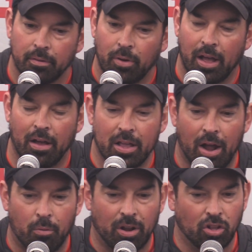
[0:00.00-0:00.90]
Well, you know,
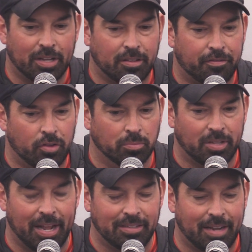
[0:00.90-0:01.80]
I want to look at the film
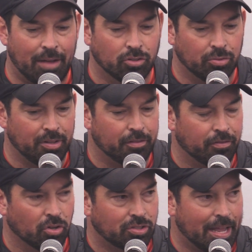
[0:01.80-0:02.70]
today. Today was really the
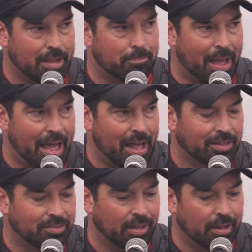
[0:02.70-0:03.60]
first day of
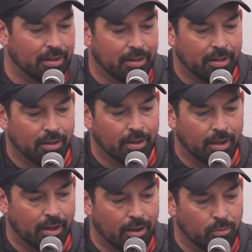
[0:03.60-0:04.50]
pads
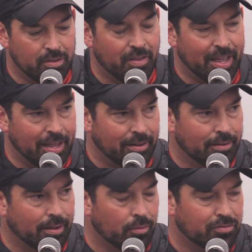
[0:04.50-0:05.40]
that we've hit,
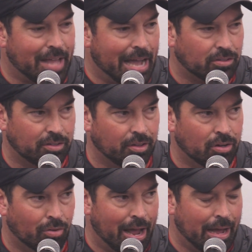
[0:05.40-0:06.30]
that we've tackled to the
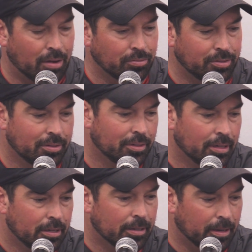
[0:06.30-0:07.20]
ground.
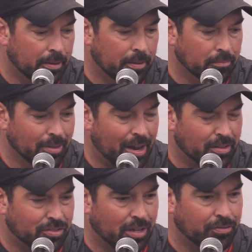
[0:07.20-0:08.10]
A lot
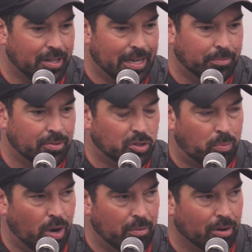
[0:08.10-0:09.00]
of the stuff leading up to
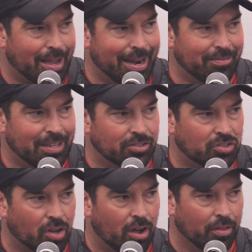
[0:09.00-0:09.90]
this point, we're kind of
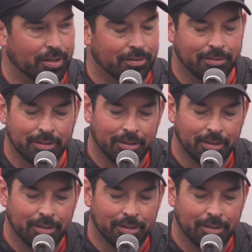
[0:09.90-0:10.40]
installing.